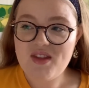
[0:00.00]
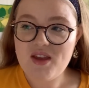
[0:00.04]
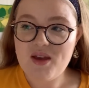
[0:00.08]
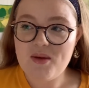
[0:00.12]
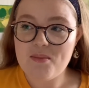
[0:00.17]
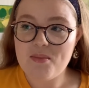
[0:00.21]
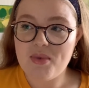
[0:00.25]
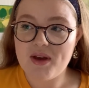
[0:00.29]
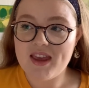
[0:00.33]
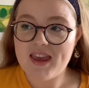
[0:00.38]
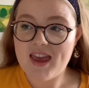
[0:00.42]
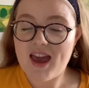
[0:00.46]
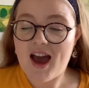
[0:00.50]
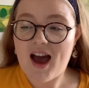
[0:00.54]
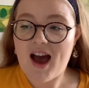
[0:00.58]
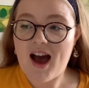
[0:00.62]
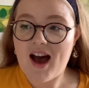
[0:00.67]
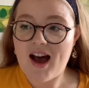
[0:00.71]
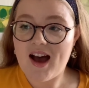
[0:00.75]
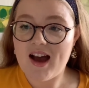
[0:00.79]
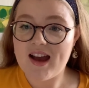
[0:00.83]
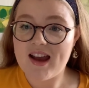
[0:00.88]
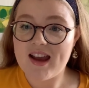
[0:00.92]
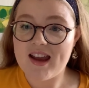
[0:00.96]
But yeah,
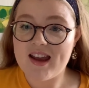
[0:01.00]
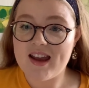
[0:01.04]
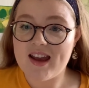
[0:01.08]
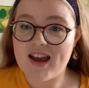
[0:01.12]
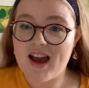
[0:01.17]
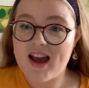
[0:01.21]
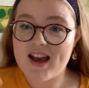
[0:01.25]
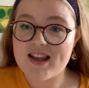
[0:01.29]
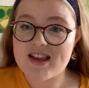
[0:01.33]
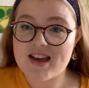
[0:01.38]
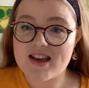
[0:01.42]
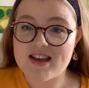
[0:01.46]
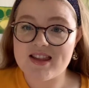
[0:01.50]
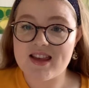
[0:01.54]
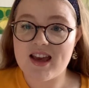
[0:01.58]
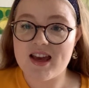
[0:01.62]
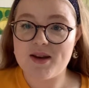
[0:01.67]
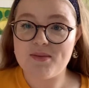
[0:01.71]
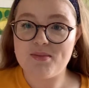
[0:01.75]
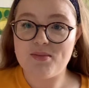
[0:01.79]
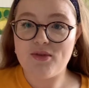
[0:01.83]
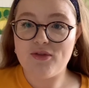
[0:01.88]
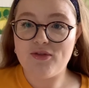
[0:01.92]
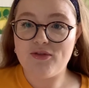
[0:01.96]
as I said
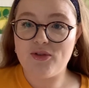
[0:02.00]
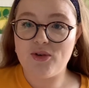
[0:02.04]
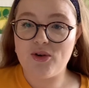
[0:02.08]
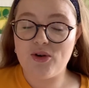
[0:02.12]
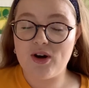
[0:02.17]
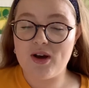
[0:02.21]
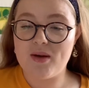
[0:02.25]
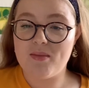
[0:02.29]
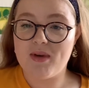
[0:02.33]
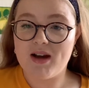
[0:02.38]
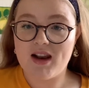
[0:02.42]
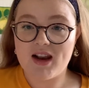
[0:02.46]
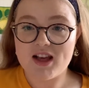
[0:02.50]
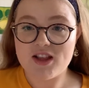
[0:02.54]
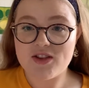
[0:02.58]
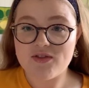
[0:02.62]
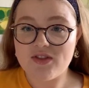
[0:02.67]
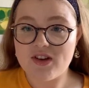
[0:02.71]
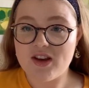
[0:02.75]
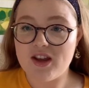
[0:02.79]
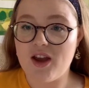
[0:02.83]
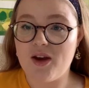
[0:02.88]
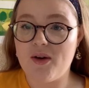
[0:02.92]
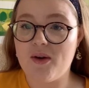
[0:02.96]
before in my last
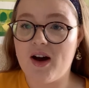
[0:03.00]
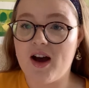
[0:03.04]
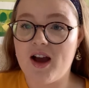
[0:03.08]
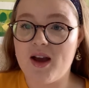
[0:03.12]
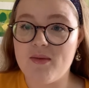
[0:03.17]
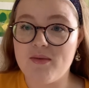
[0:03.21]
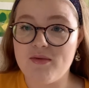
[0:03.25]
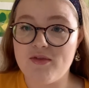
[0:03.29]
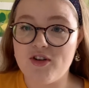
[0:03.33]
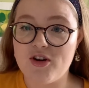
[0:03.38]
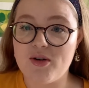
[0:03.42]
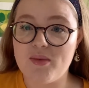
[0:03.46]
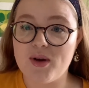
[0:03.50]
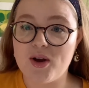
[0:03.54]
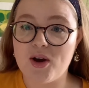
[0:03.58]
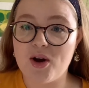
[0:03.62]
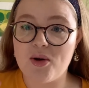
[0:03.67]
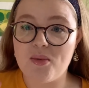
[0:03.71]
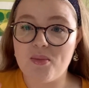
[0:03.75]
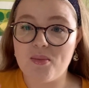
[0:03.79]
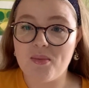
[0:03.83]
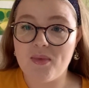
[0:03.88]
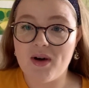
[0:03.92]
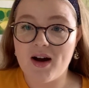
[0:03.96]
video, I am filming
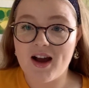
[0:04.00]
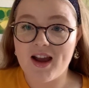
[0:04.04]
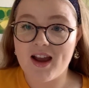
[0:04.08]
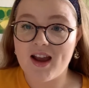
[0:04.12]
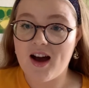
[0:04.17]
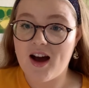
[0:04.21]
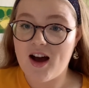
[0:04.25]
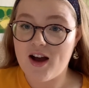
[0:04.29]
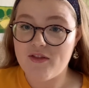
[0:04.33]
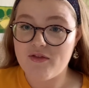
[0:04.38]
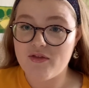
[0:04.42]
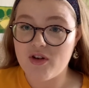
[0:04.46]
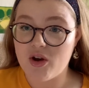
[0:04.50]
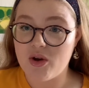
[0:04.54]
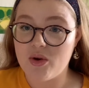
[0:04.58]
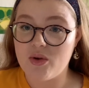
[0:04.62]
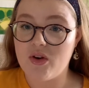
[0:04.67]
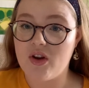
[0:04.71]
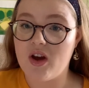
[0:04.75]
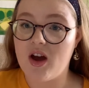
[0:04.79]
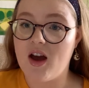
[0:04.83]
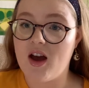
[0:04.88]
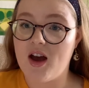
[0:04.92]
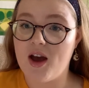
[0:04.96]
on my
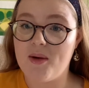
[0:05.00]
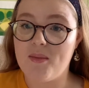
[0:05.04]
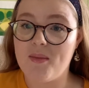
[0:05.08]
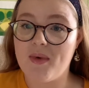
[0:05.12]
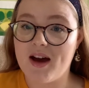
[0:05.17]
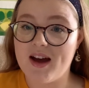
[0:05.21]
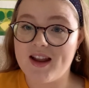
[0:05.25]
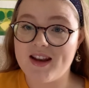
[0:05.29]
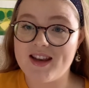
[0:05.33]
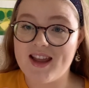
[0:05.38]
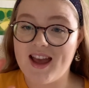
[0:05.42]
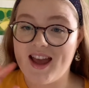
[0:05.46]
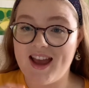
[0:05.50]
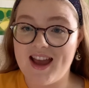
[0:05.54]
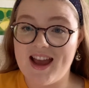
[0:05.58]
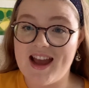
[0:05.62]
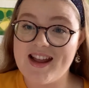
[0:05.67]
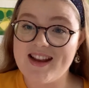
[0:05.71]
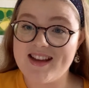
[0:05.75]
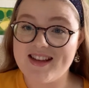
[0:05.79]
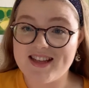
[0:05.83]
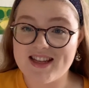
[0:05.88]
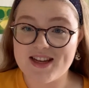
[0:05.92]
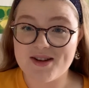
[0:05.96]
iPhone and
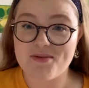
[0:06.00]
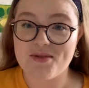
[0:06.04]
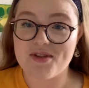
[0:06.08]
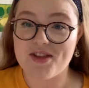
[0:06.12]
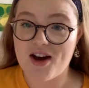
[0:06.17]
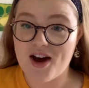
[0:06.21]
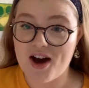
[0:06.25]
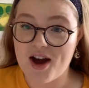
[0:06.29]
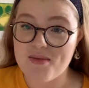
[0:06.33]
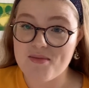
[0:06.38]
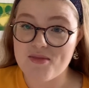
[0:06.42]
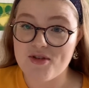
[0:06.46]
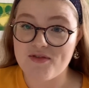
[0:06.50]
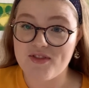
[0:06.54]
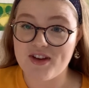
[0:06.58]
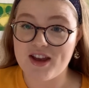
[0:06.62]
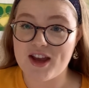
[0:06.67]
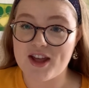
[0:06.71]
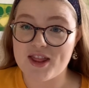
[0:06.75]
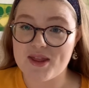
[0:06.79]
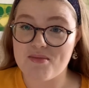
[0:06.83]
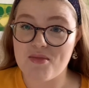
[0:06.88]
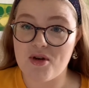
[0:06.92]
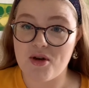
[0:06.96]
editing with iMovie
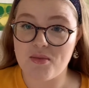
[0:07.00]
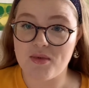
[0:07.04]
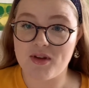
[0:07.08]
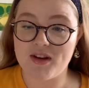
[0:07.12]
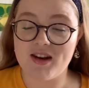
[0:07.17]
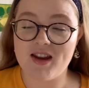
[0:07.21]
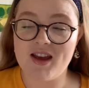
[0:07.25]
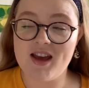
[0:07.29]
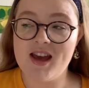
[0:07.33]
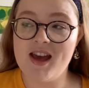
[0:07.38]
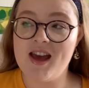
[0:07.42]
at the moment